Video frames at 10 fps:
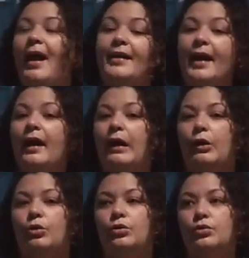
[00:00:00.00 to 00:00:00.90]
And
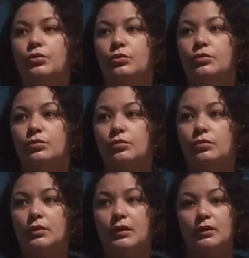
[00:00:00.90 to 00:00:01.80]
now
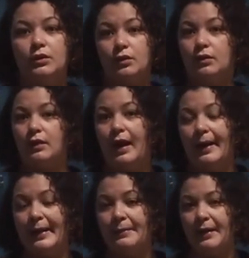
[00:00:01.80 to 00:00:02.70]

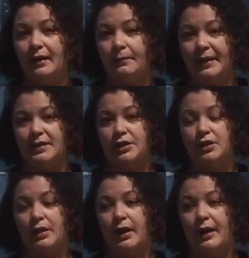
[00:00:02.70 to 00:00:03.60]
I emailed,
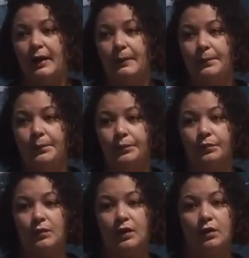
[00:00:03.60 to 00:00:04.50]
messaged,
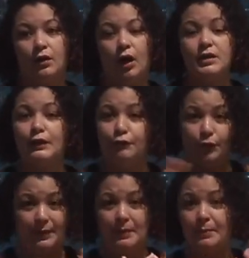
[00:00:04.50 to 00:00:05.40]
asking
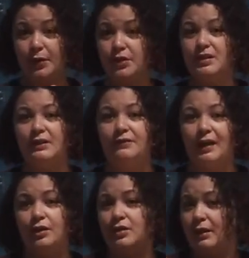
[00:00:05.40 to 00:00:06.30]
for them emergency
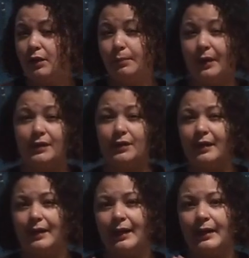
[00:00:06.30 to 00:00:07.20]
fund, because apparently you
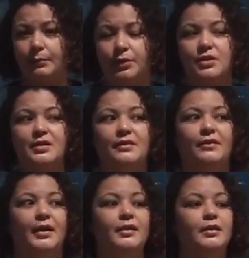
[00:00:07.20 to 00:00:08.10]
can get like emergency
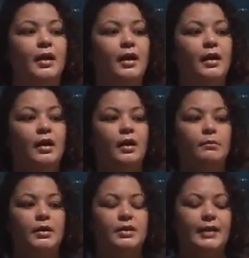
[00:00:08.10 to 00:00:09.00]
fund,
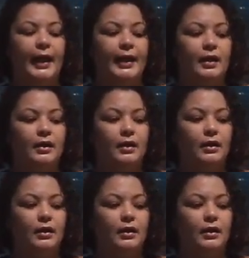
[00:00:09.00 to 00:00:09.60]
because like